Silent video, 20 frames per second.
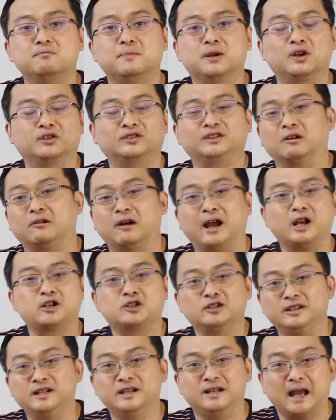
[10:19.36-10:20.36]
because there are
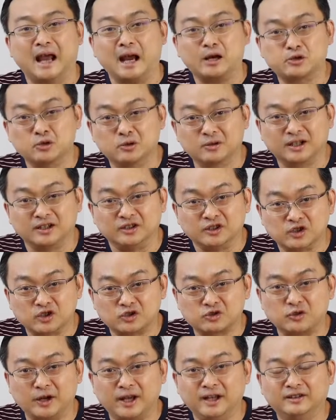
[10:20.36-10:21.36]
actually actual
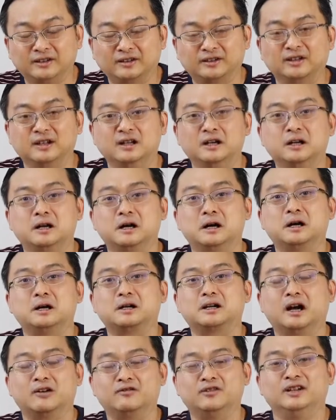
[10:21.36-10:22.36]
constraints
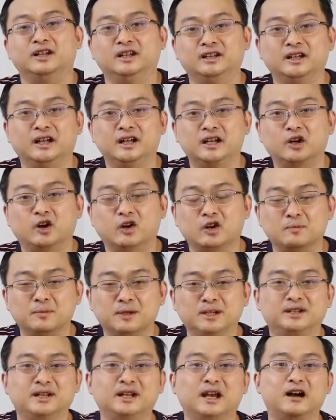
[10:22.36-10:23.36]
governing their
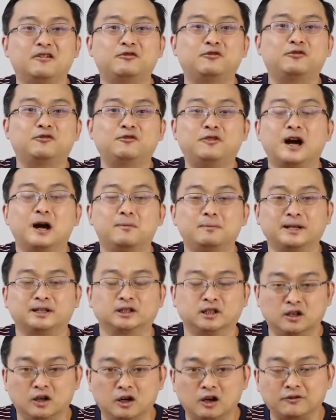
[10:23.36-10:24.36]
economy, they are far
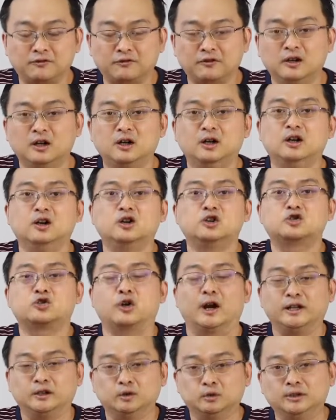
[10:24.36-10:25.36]
better off
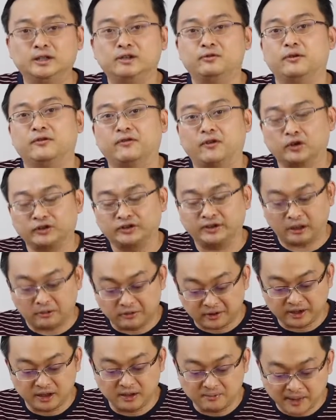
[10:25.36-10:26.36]
trying to live with
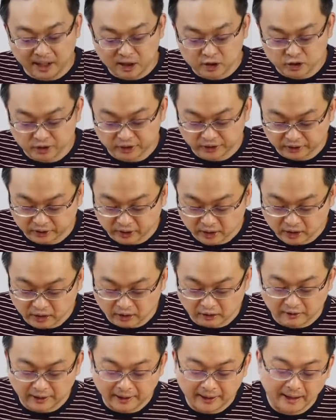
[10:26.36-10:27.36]
austerity measures,
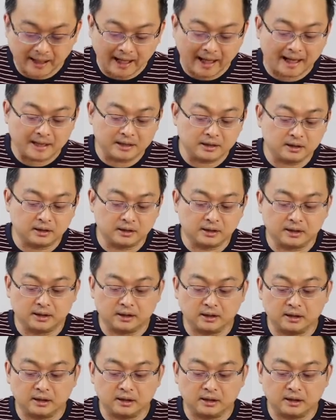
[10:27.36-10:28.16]
all right, and